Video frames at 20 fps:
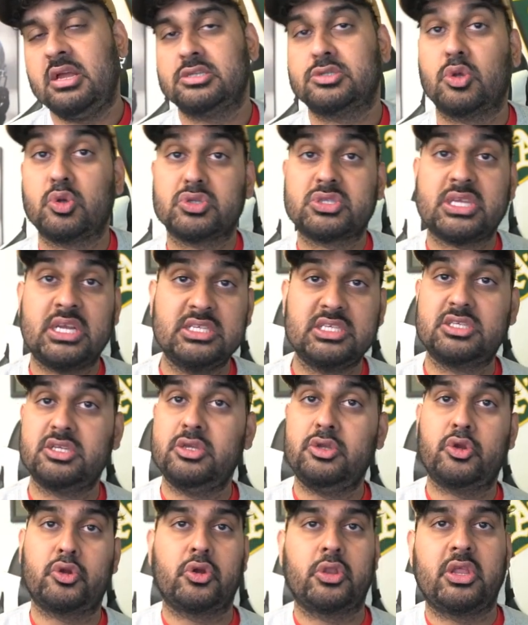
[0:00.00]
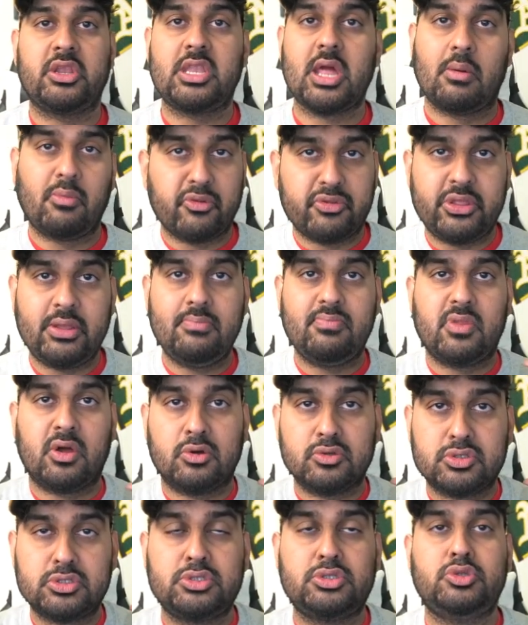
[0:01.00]
So essentially, you're going to double team
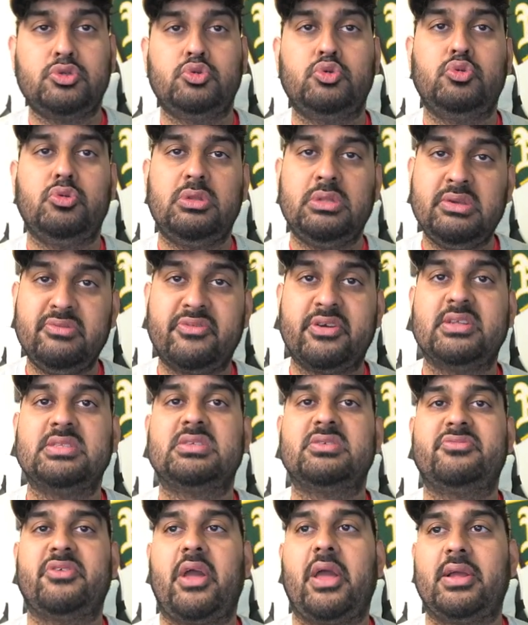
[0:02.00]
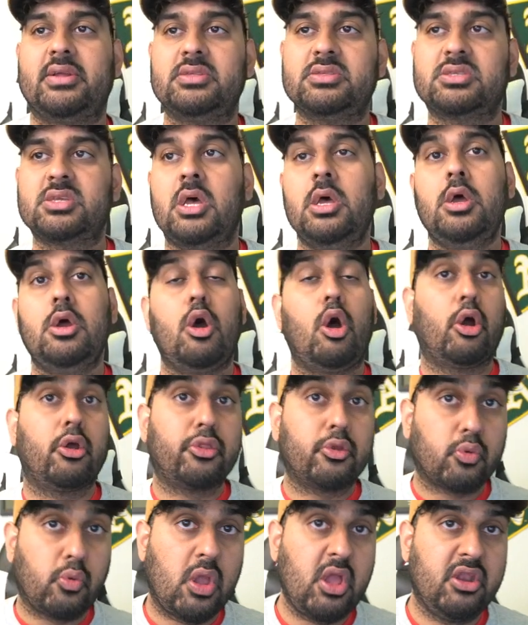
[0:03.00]
those two defensive ends. Are
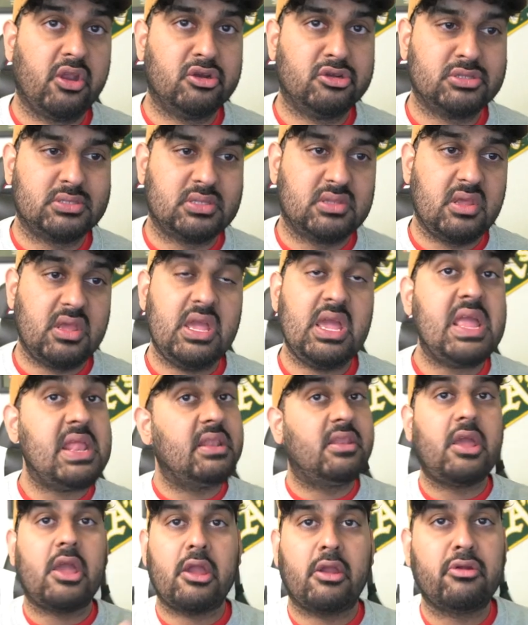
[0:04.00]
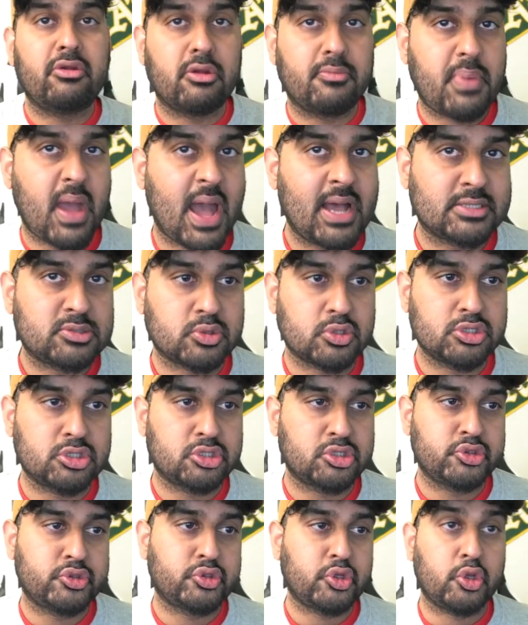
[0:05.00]
the Raiders' interior pass
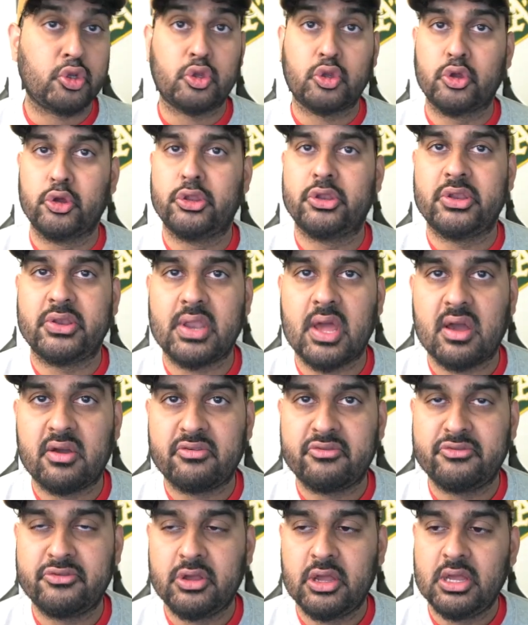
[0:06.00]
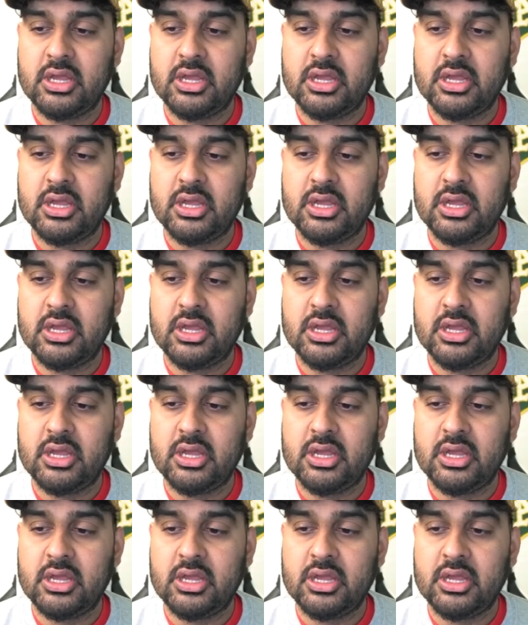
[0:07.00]
rushers good enough?